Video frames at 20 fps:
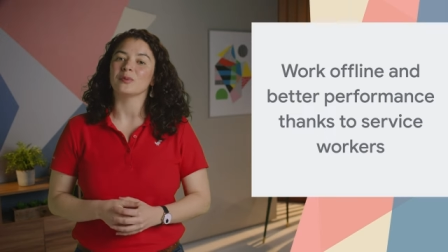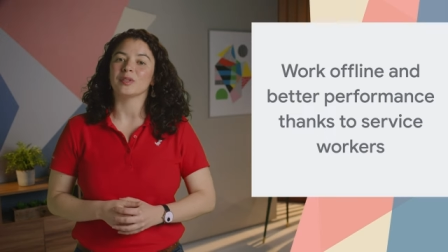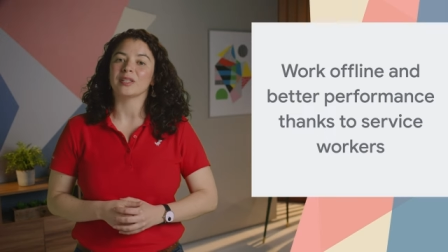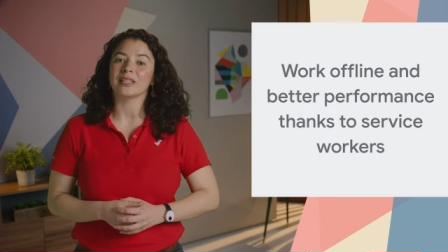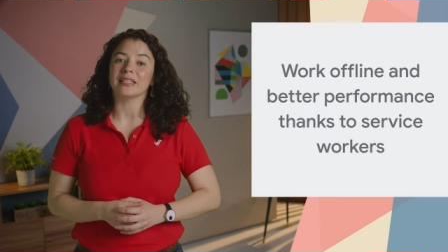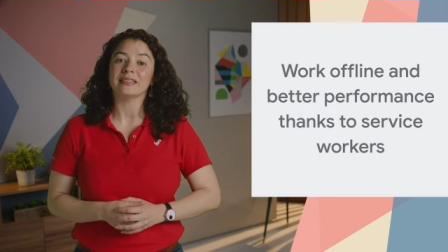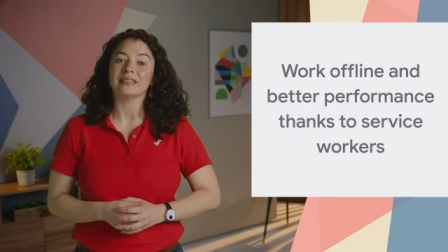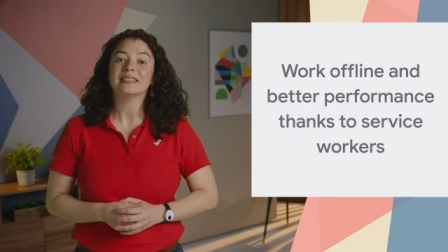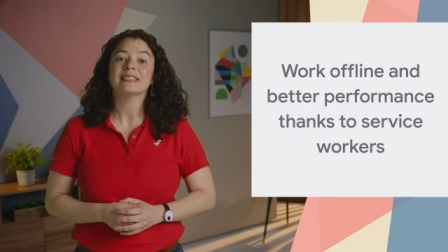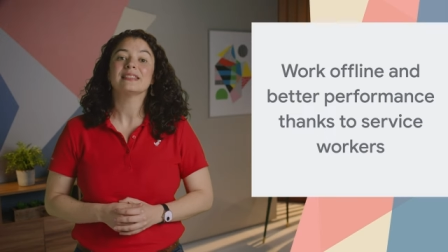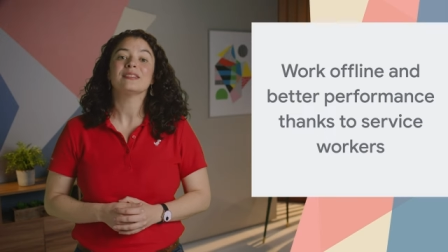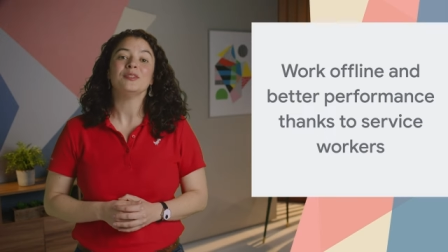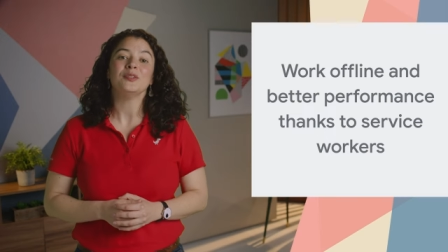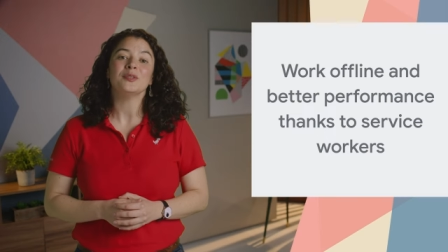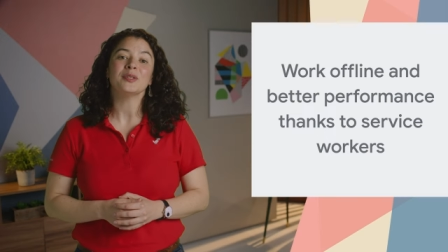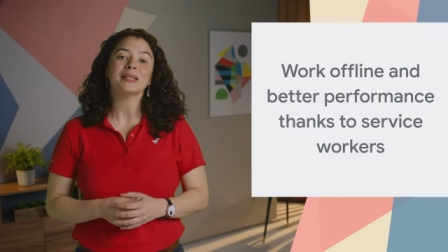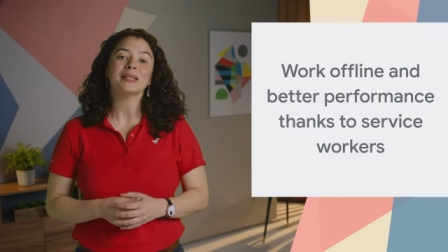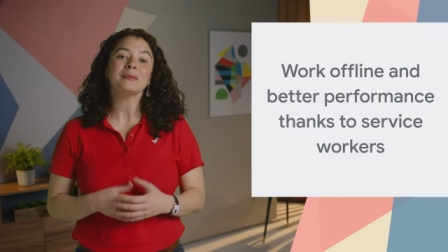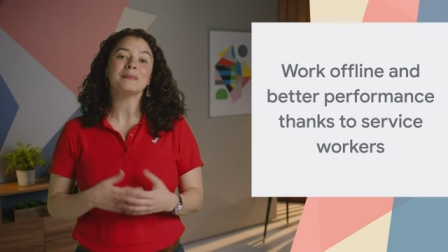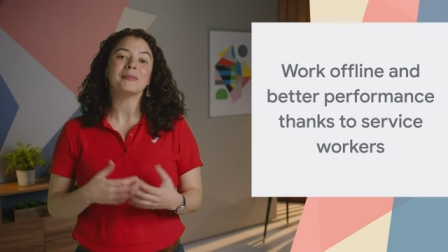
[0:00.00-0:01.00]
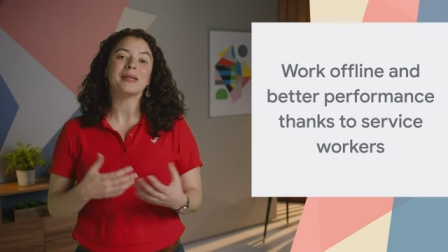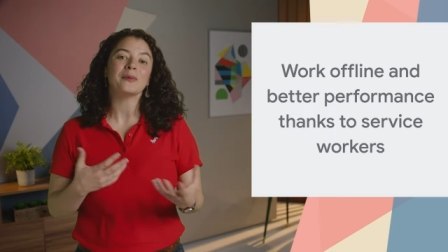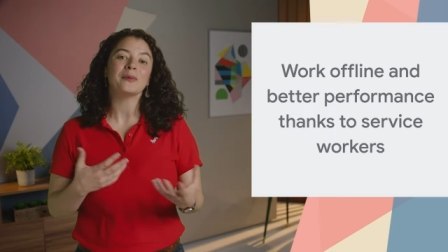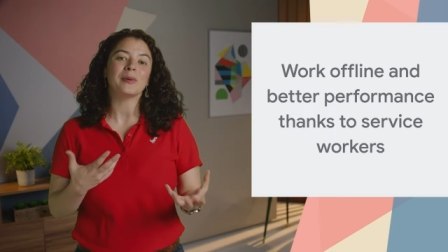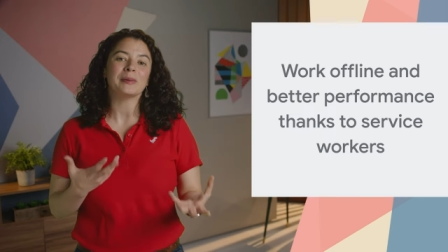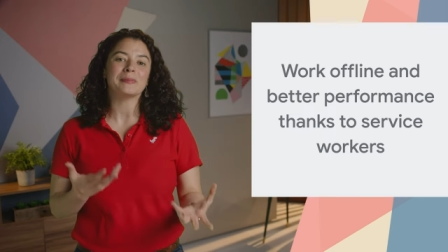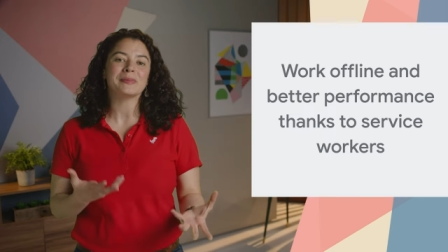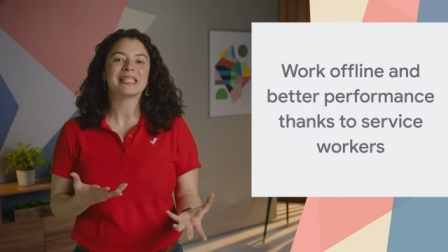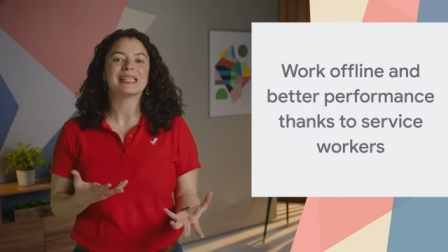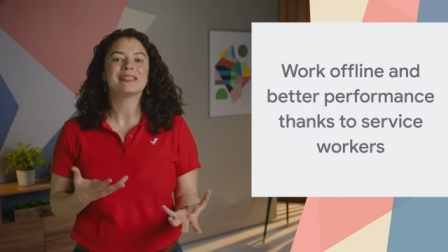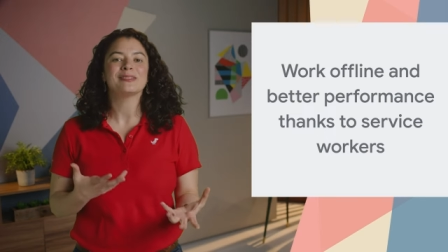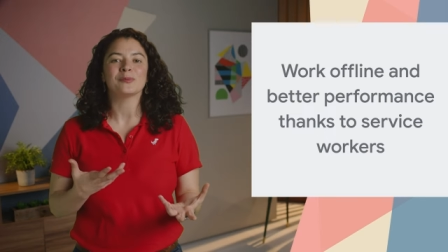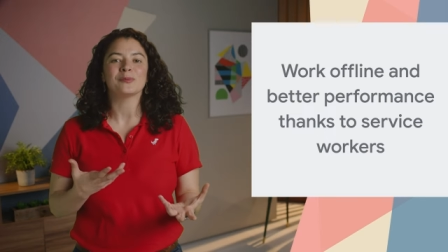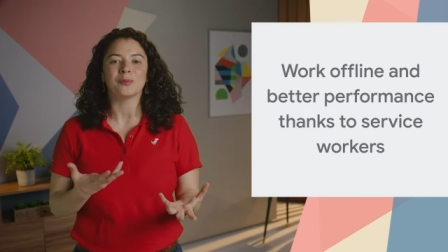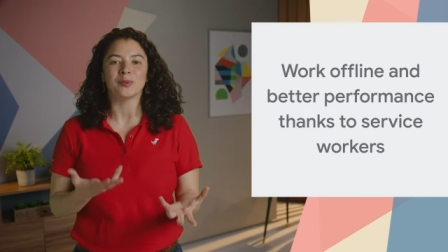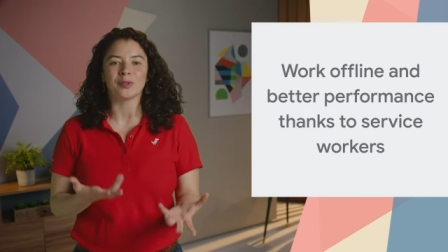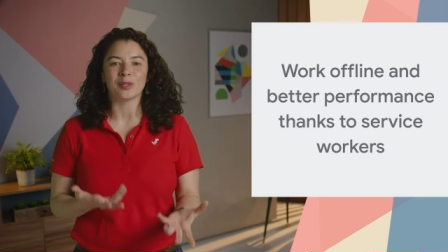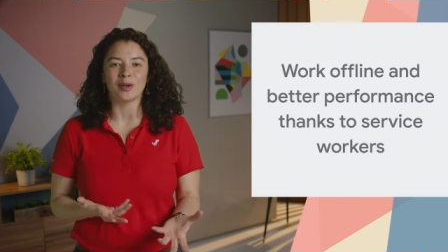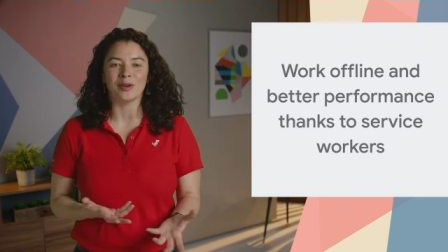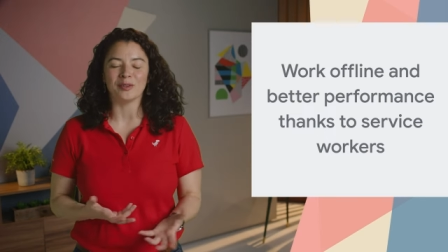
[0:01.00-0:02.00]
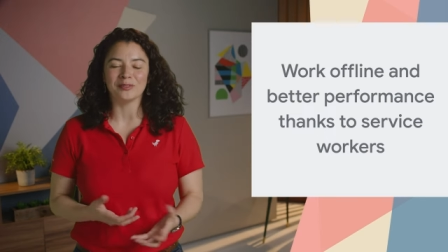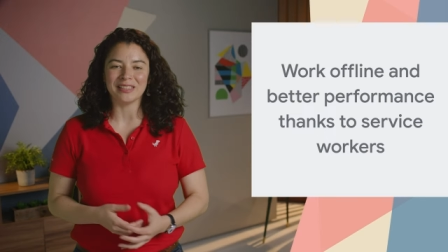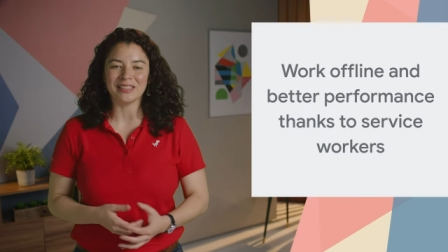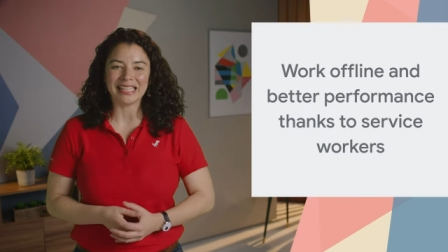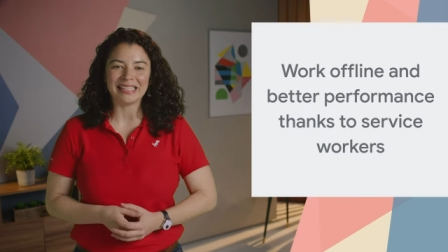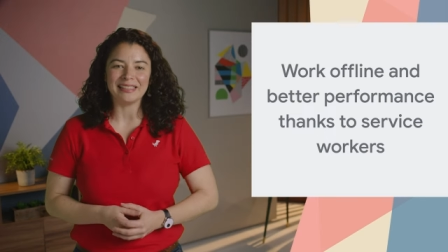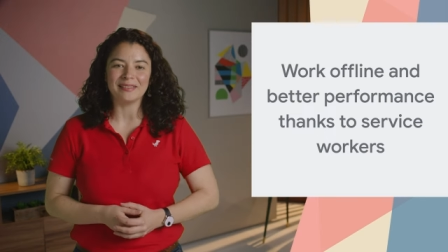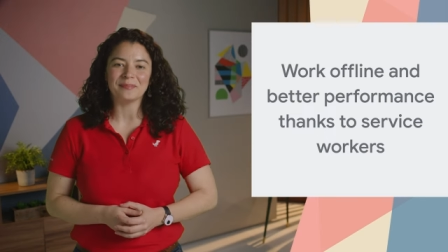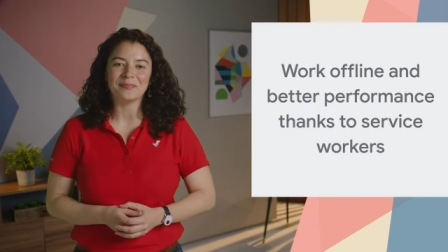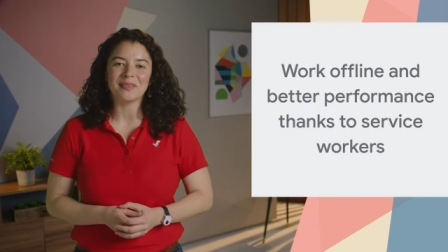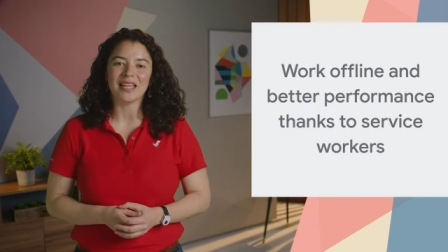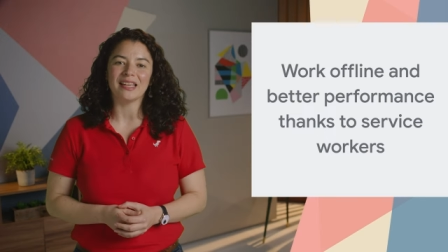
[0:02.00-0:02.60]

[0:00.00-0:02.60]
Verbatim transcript: workers, you can make websites work offline